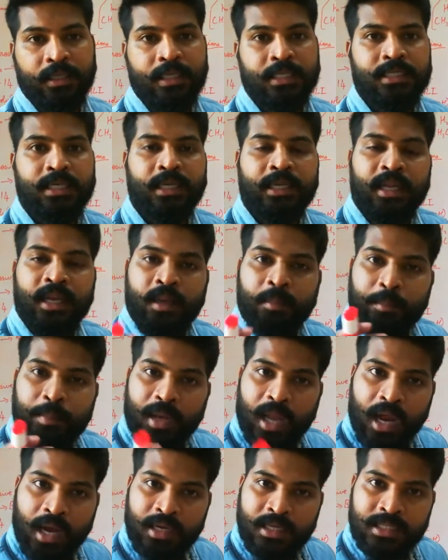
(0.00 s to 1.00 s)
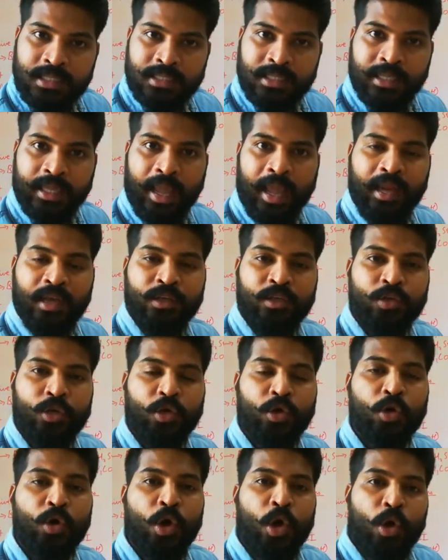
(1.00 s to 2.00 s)
Certain plants can
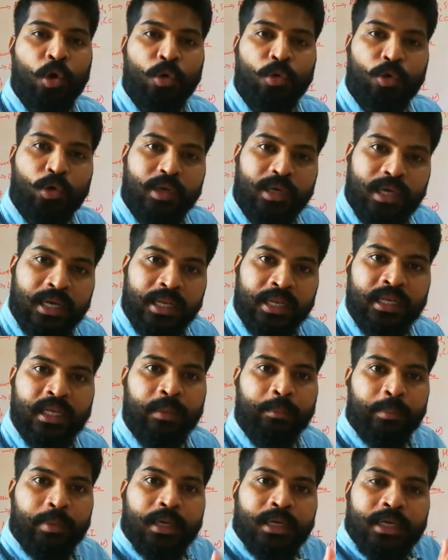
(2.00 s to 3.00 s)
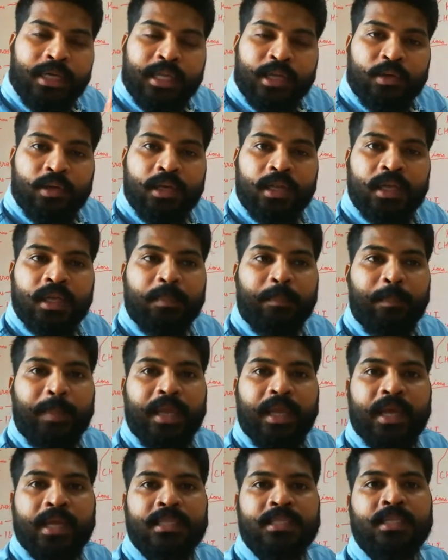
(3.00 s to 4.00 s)
grow only in a particular
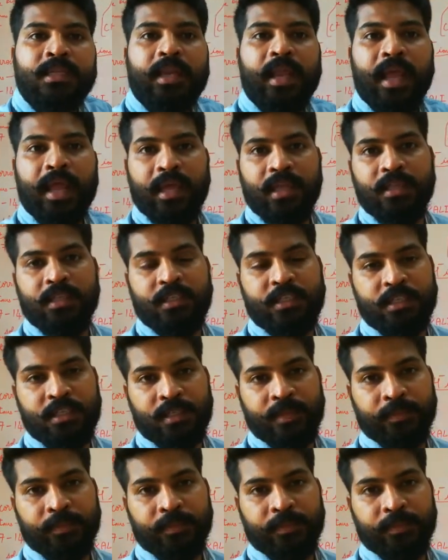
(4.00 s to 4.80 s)
pH range.